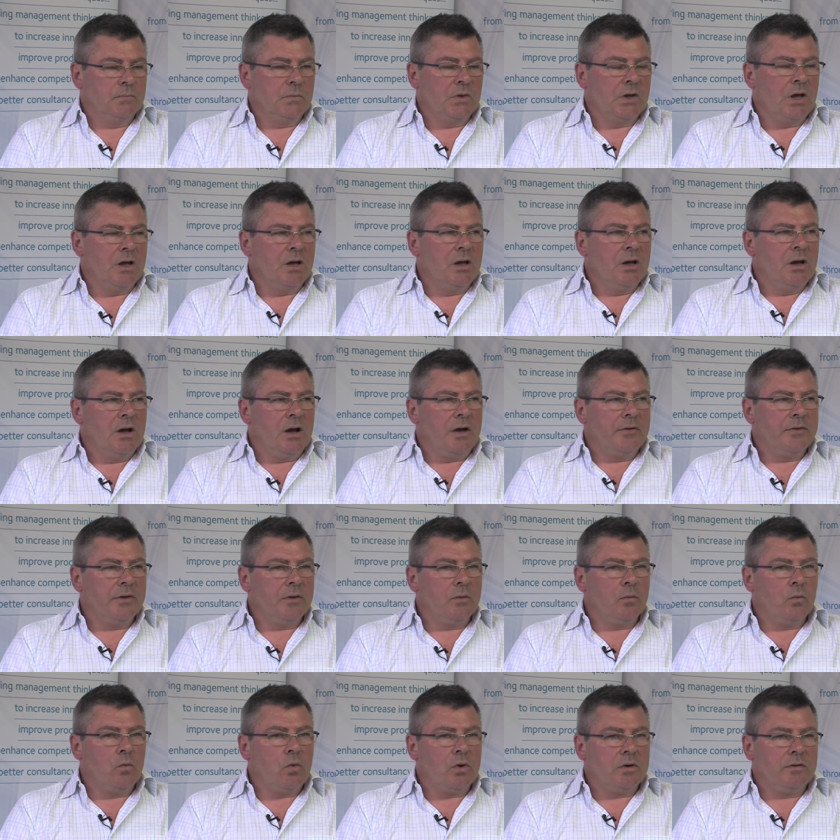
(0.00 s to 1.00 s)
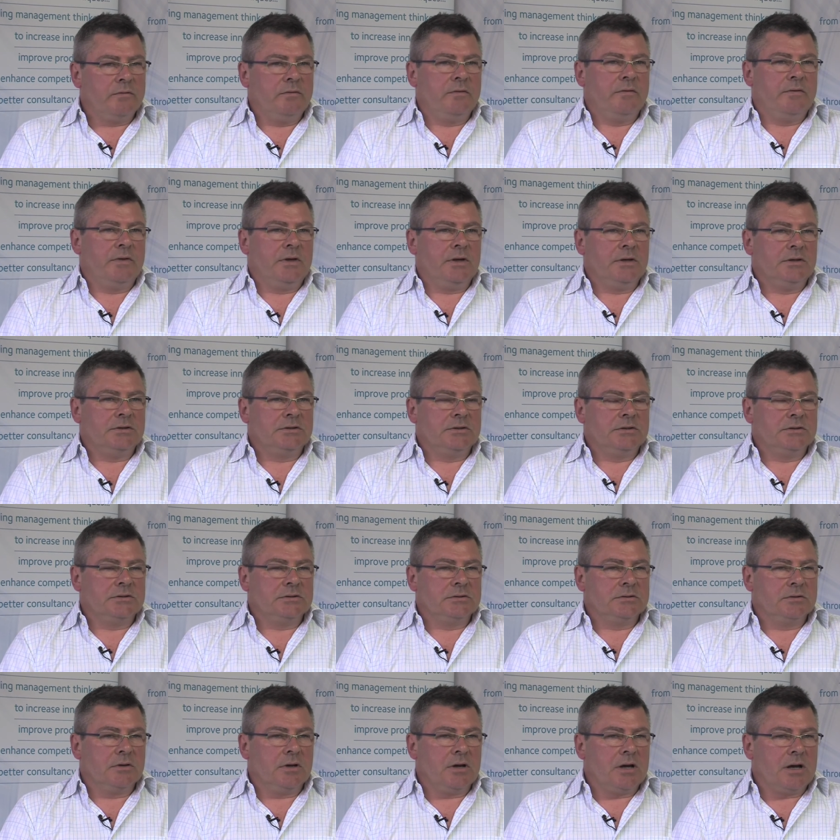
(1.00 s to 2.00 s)
I think one of the things
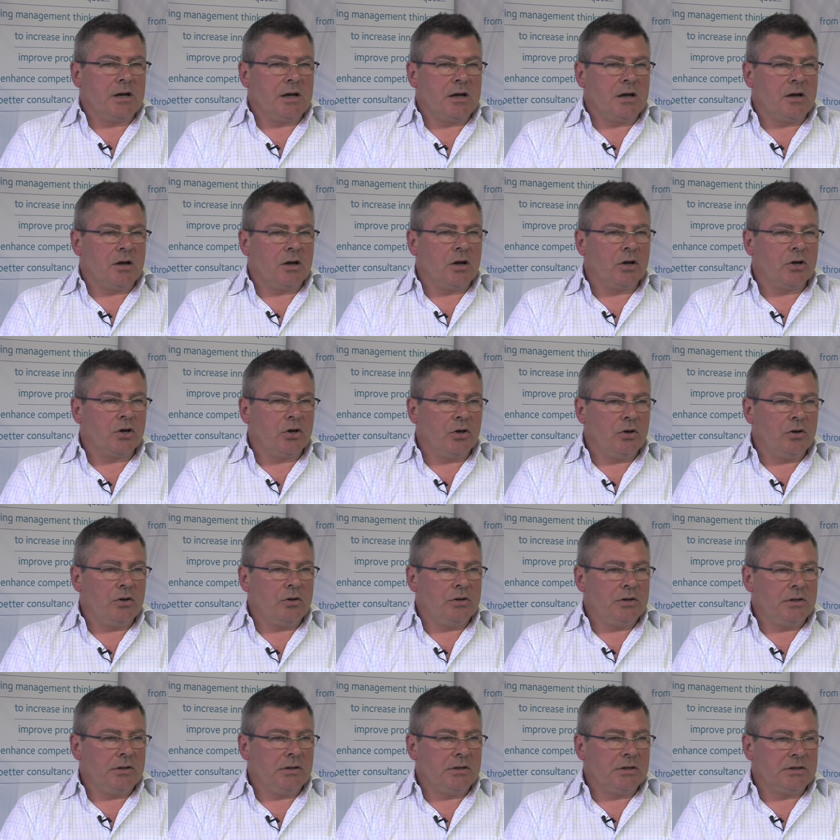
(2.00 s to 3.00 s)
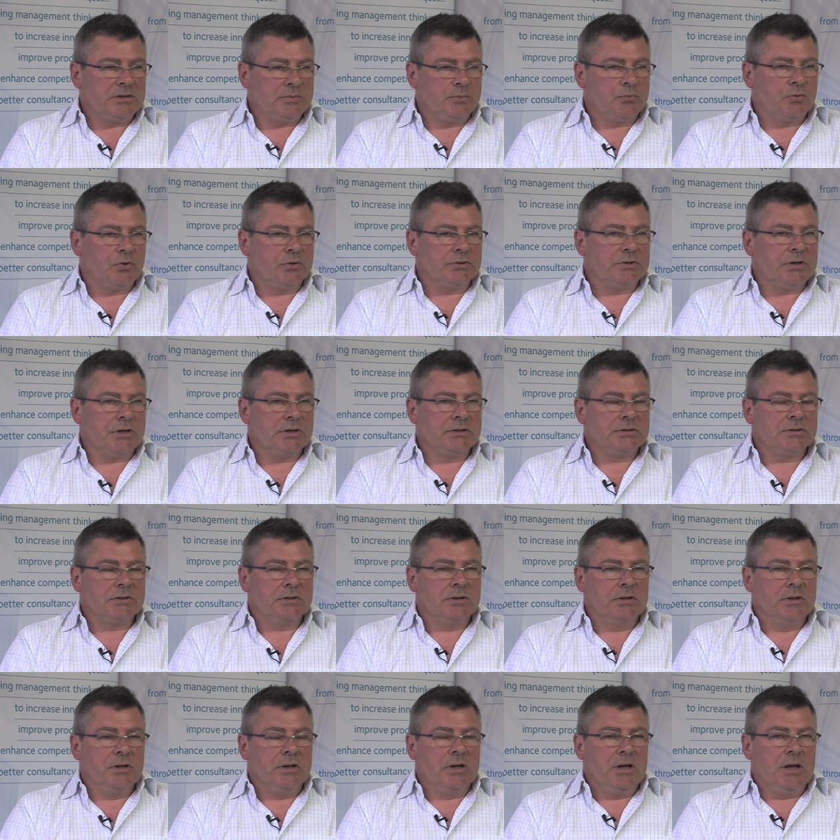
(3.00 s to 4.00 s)
that's occurred in this project
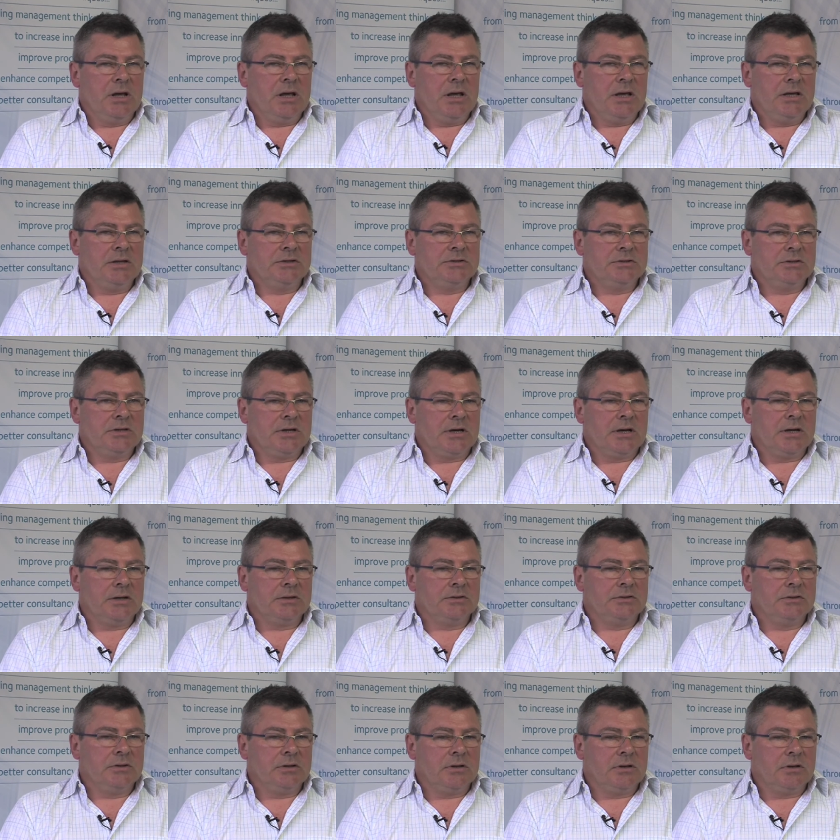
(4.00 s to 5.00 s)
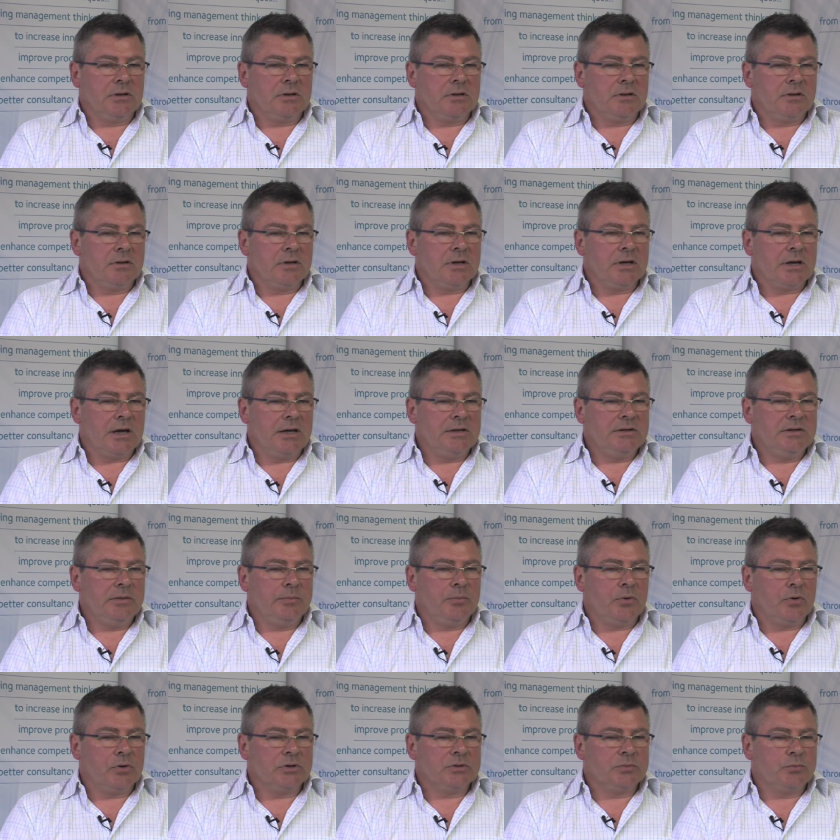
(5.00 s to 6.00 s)
is that the Katie
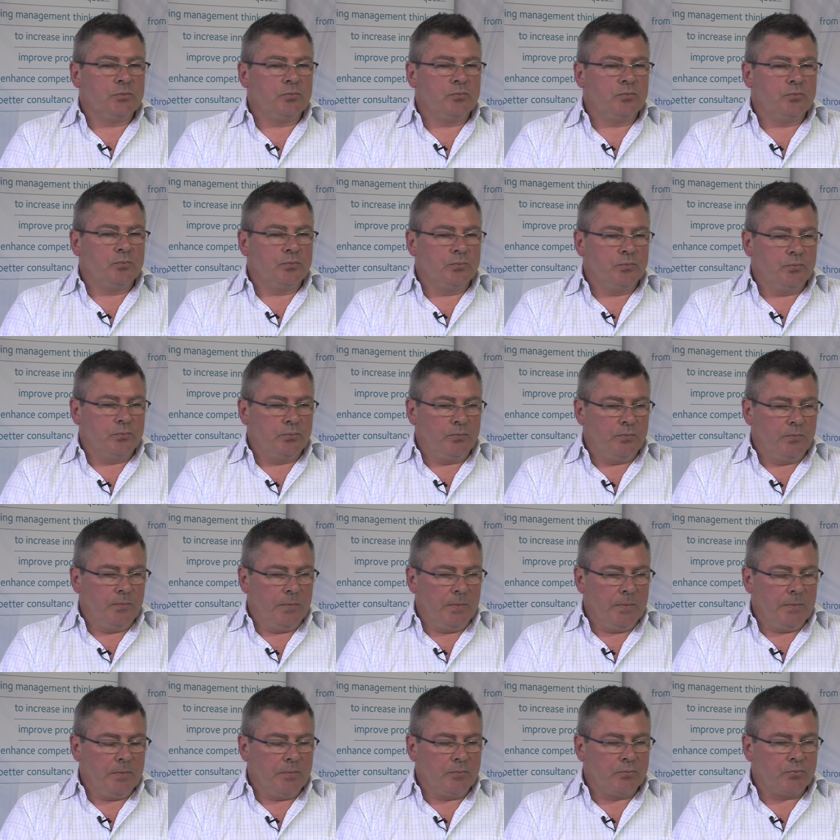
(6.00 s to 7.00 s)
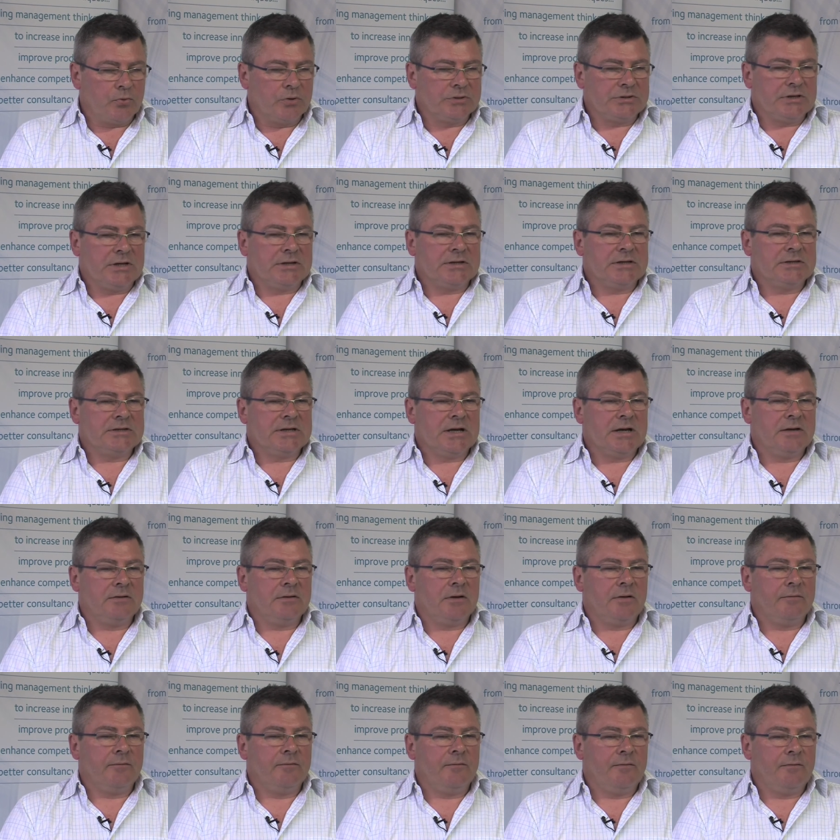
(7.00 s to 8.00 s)
Box project has had
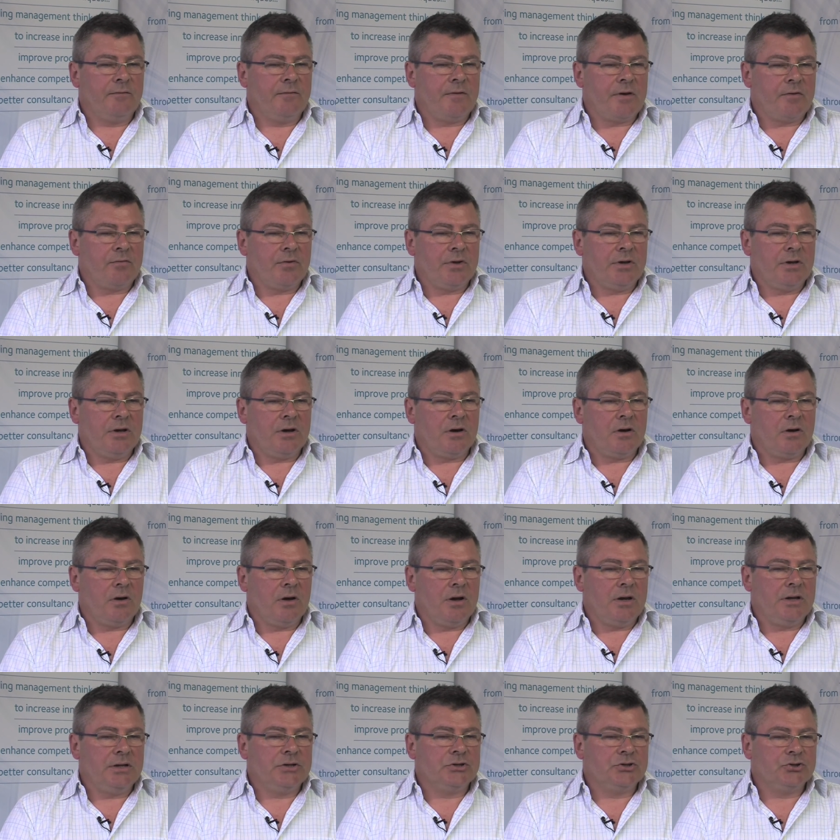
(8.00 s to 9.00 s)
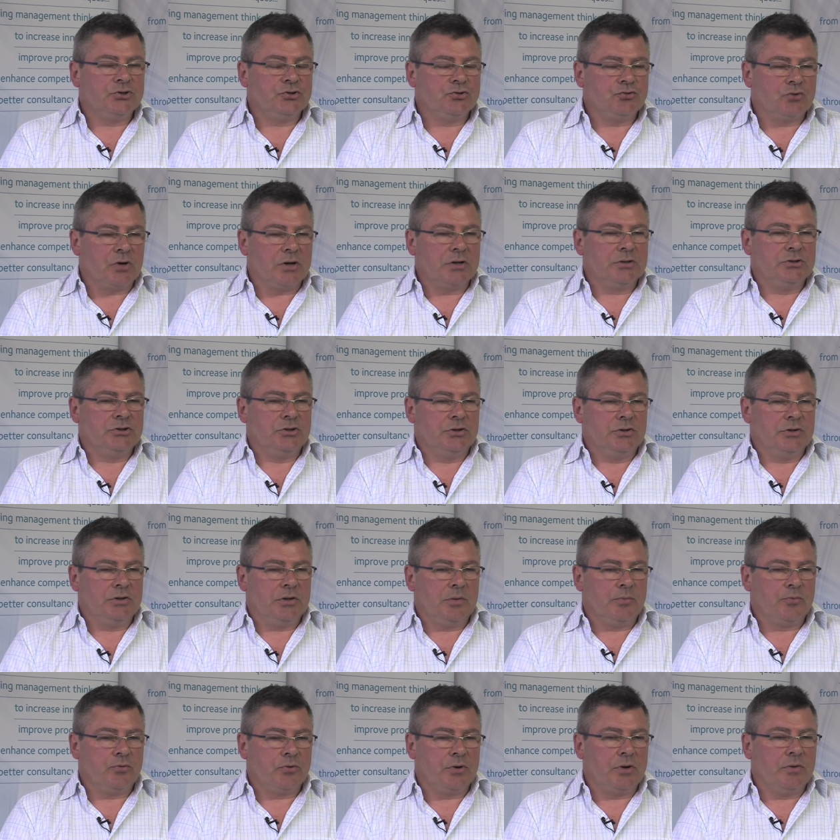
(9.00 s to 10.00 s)
a very highly structured
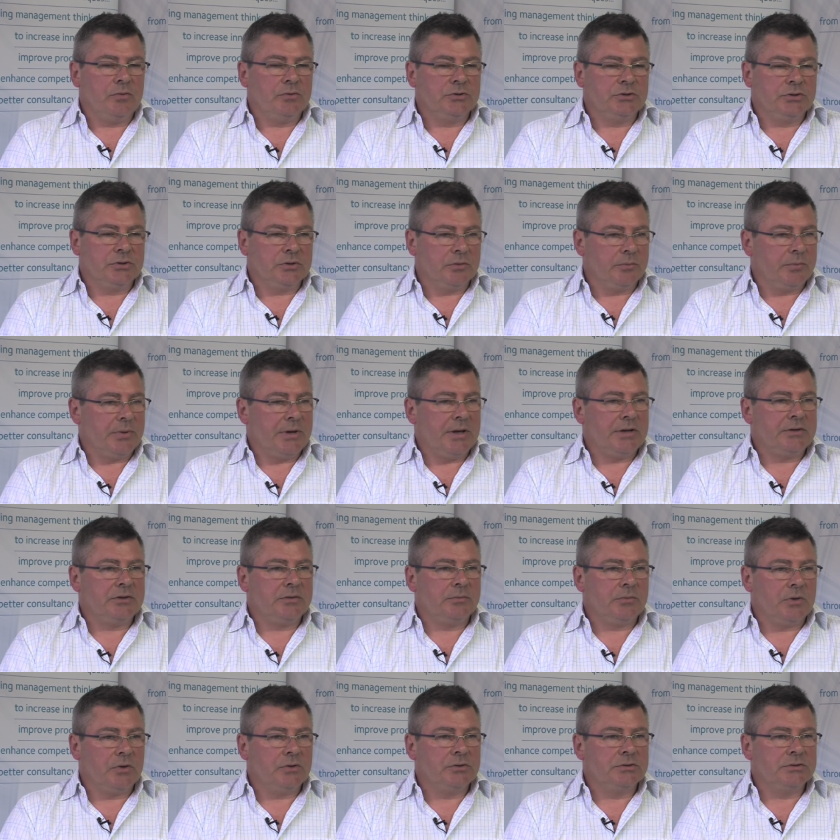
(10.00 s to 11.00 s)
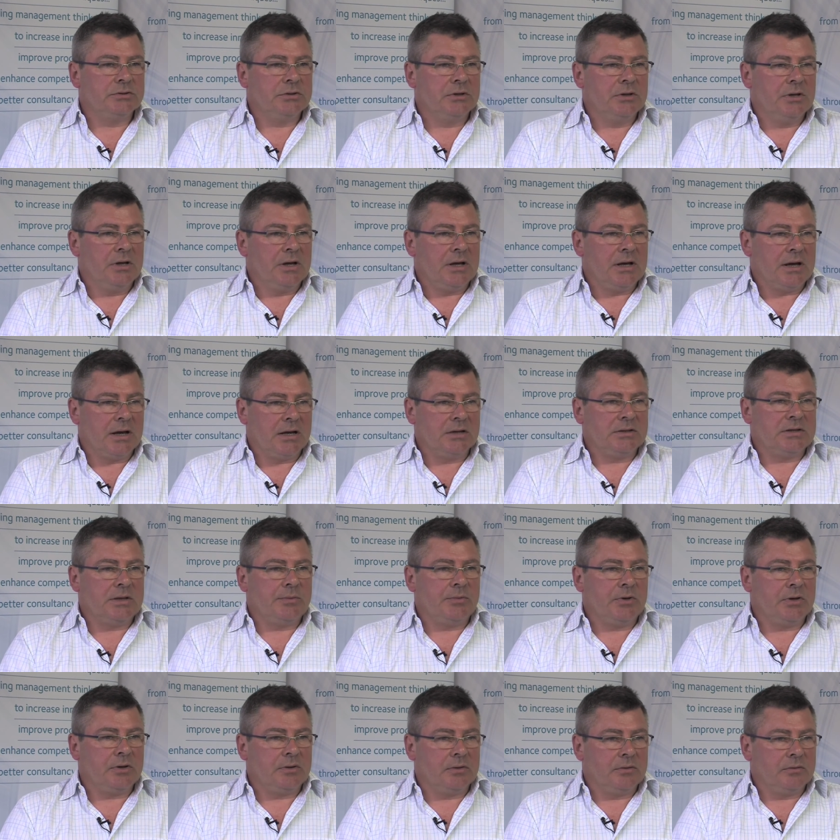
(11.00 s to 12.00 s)
approach compared to most
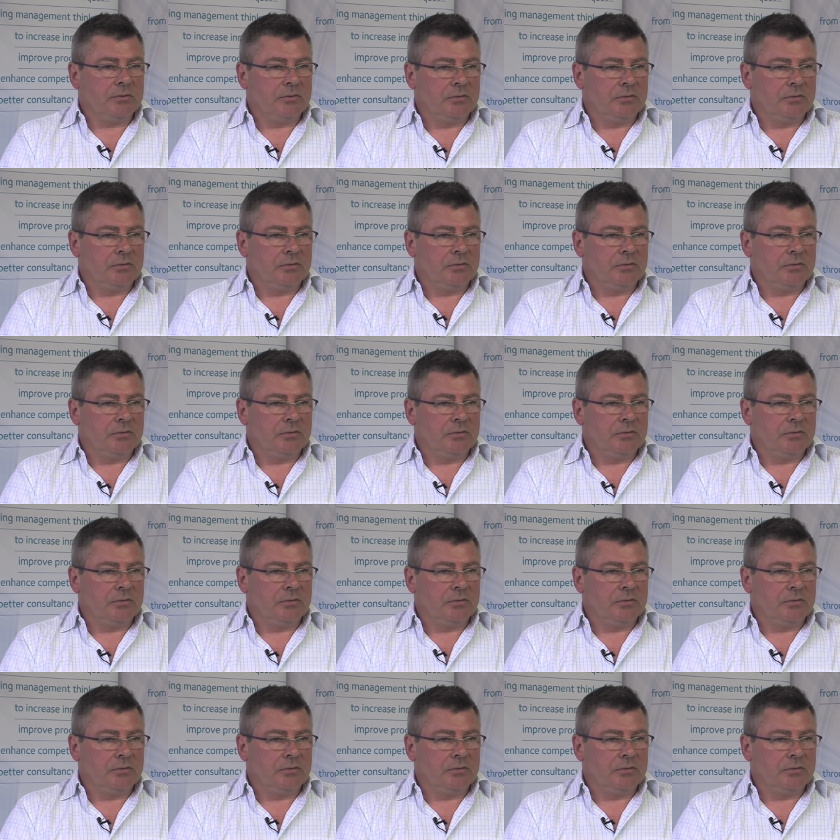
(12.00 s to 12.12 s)
academic